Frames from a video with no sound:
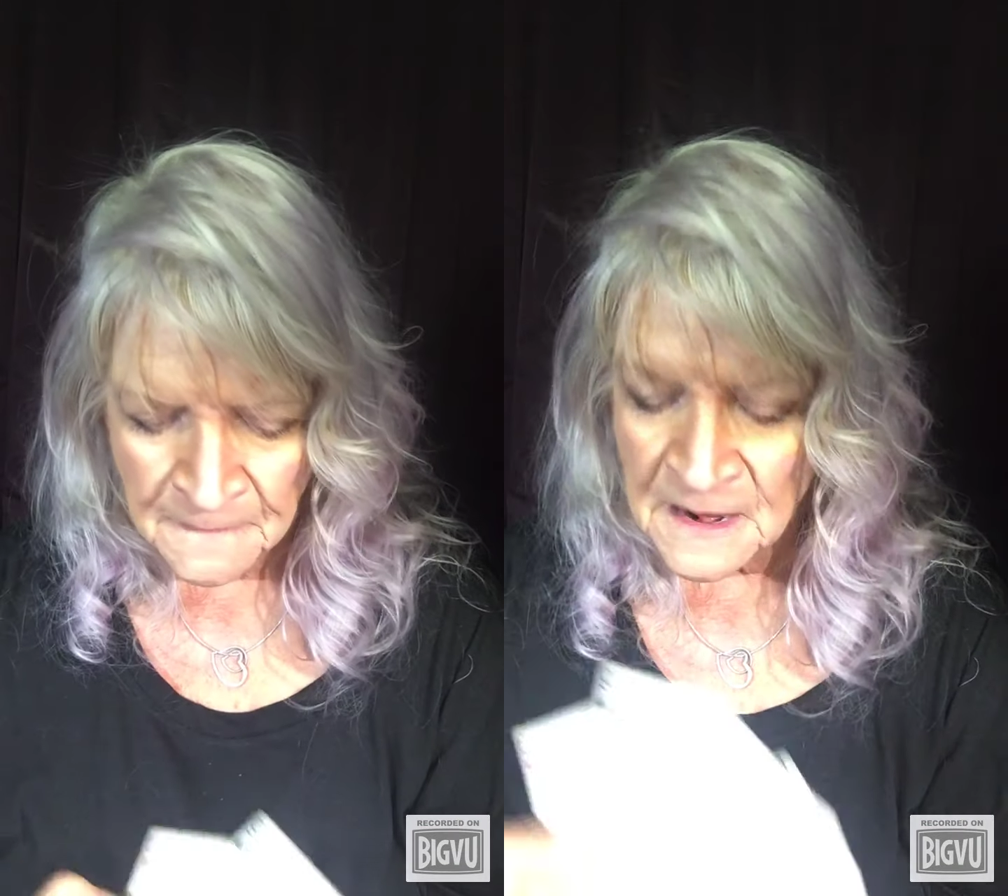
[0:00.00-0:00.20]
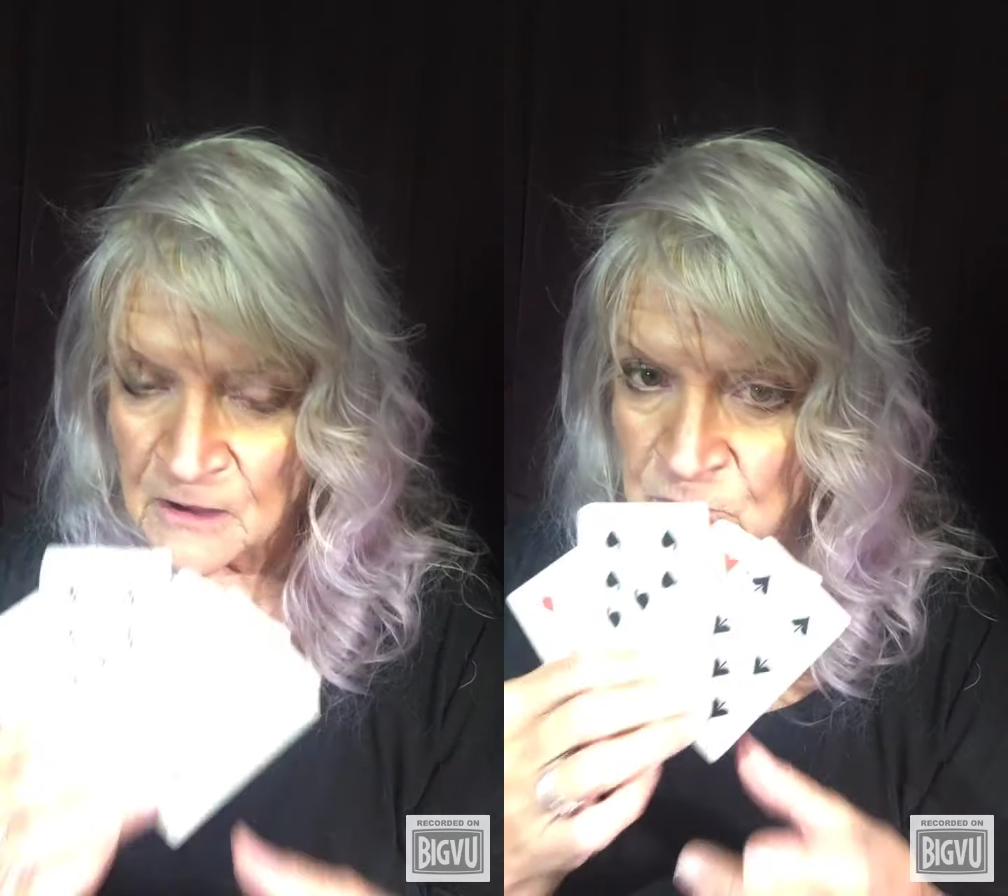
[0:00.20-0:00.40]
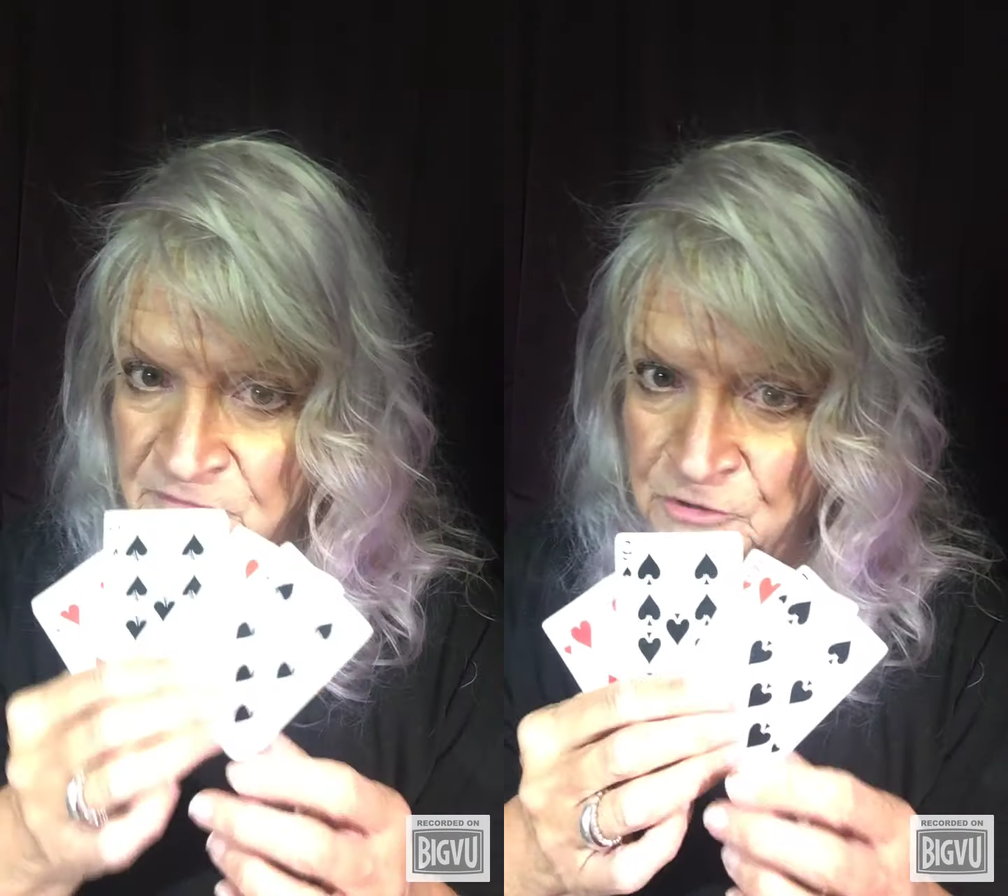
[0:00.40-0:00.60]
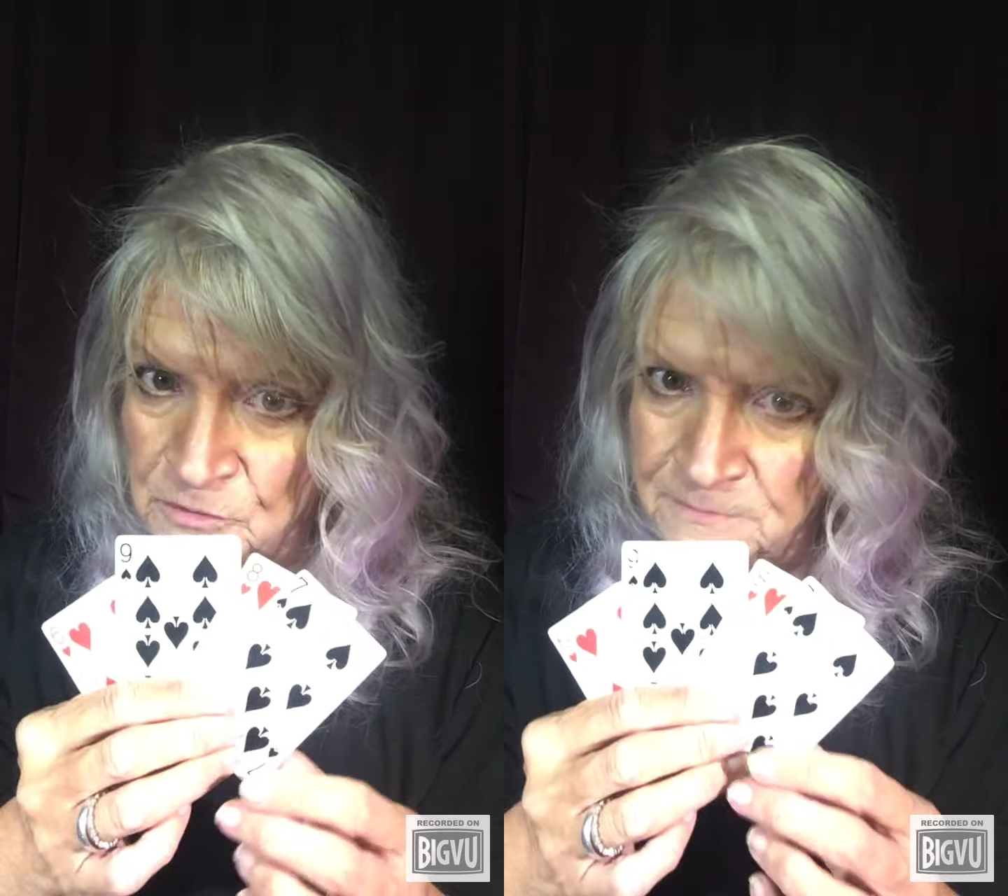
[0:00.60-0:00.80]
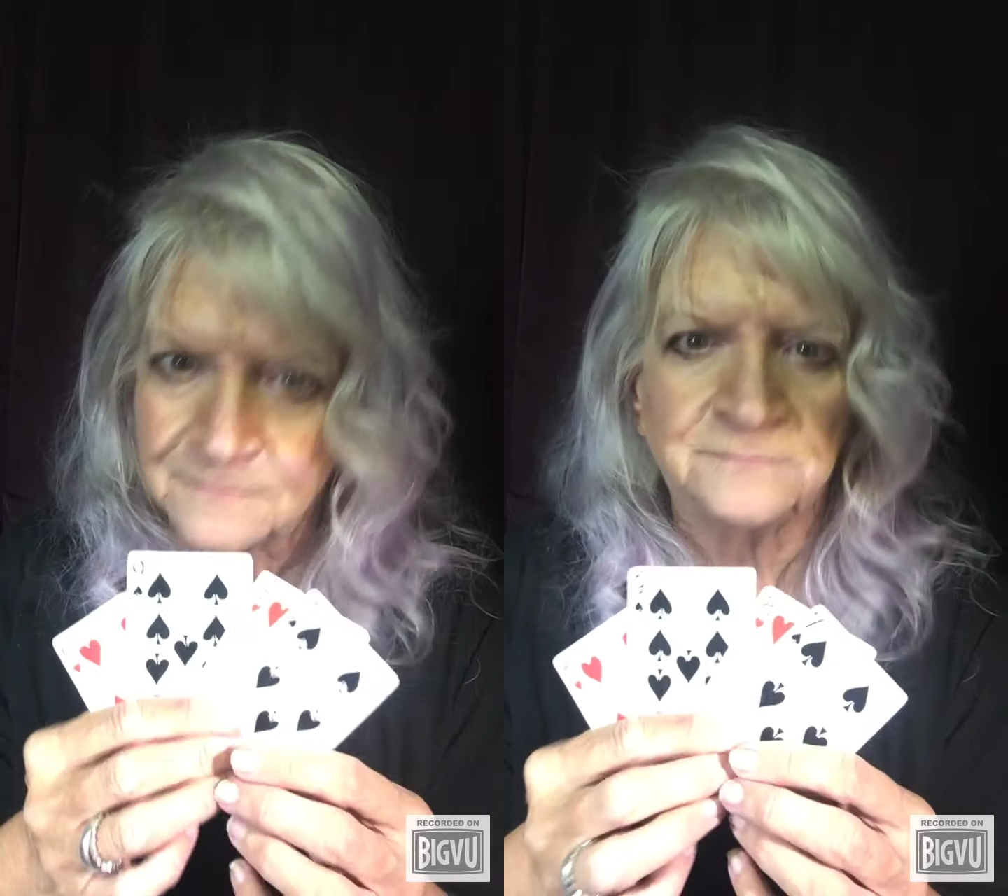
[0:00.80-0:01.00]
However,
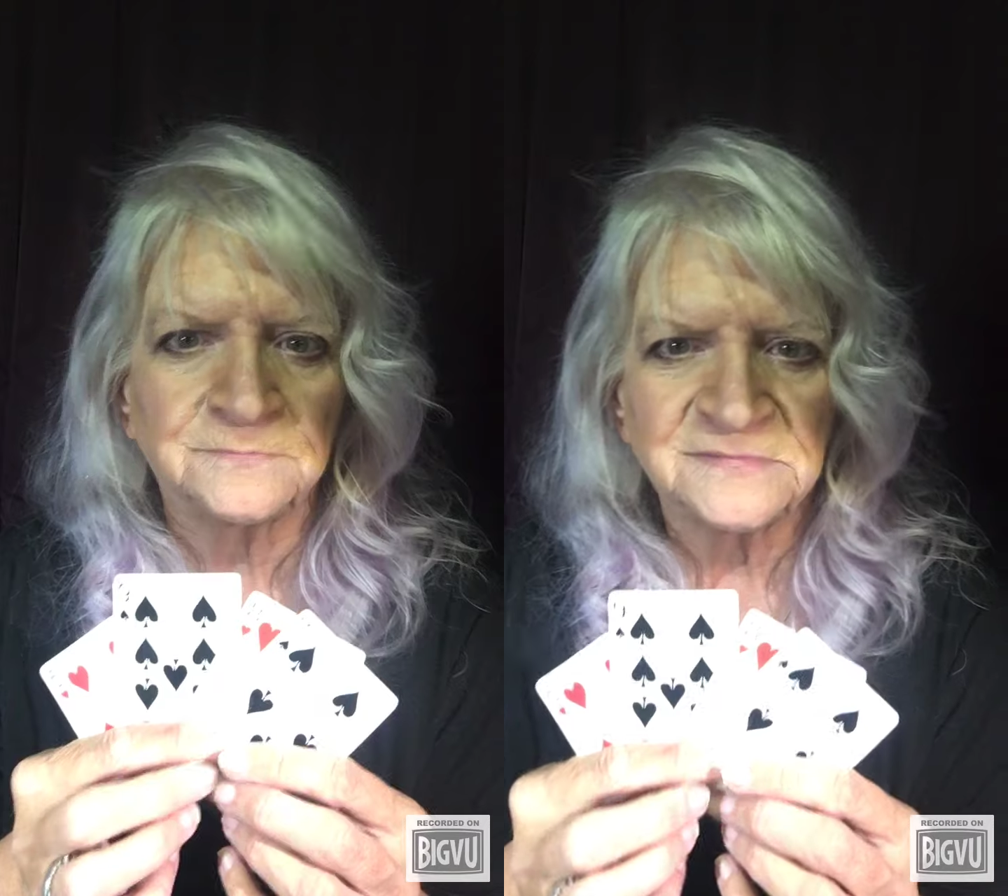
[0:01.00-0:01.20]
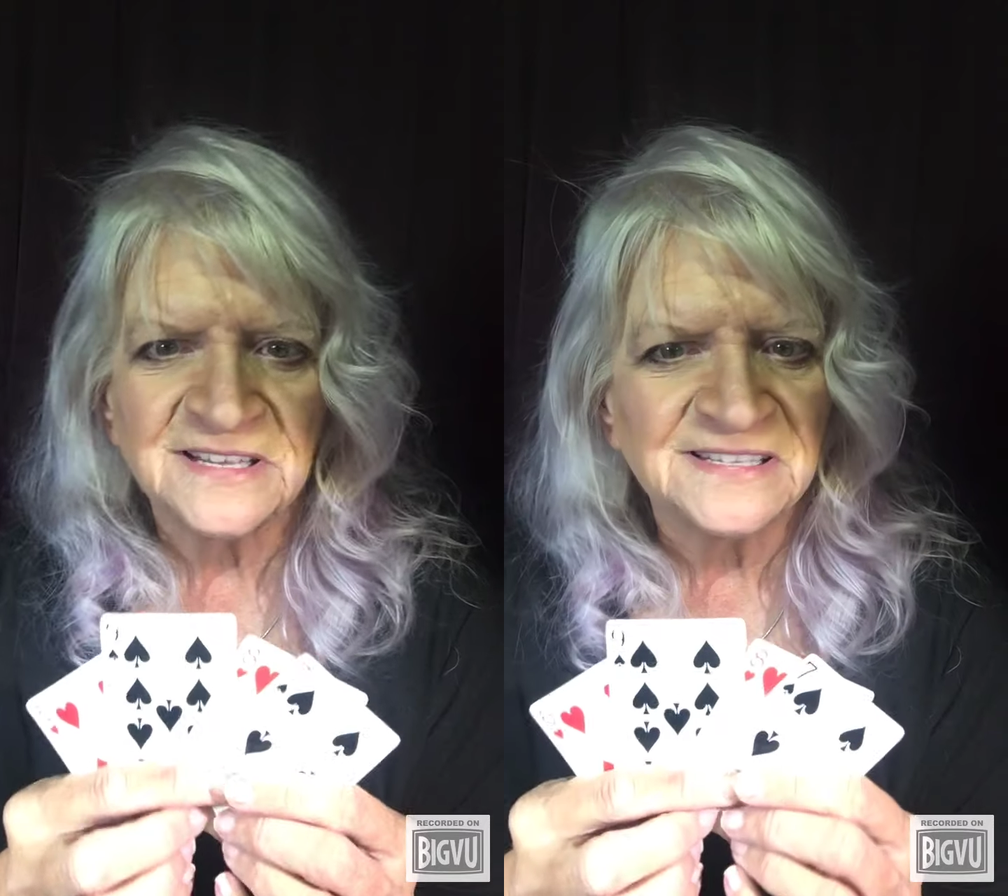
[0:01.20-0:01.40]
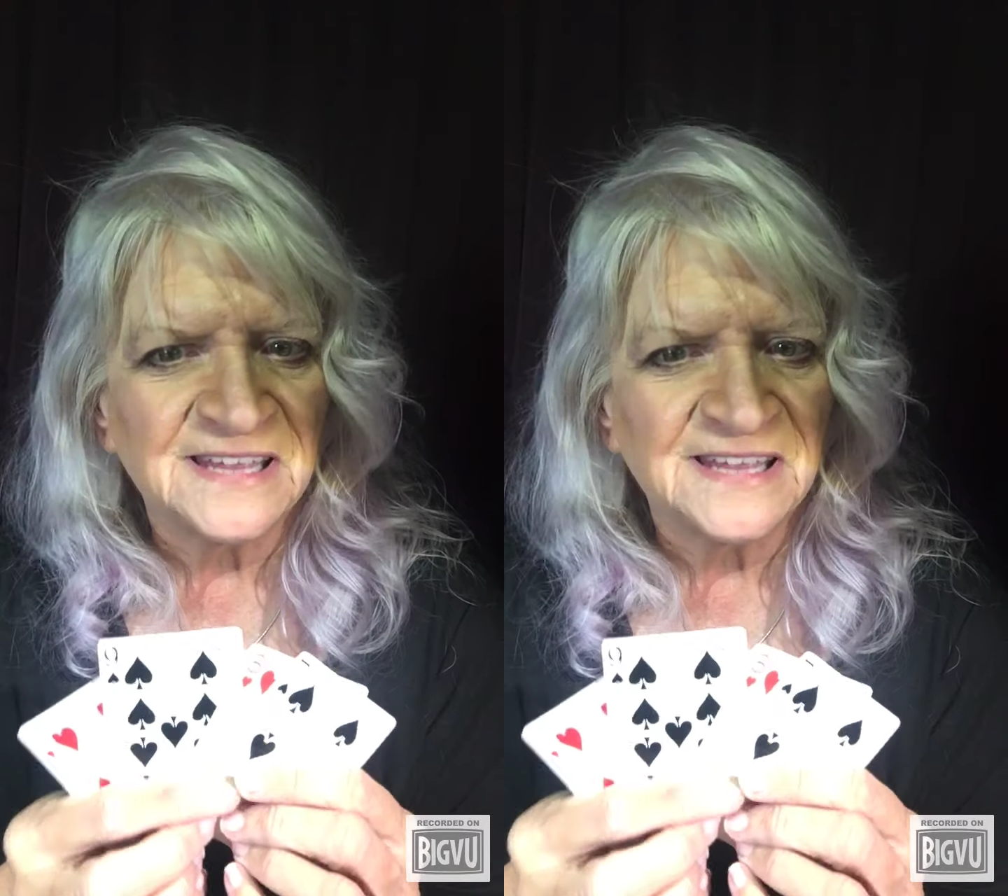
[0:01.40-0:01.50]
this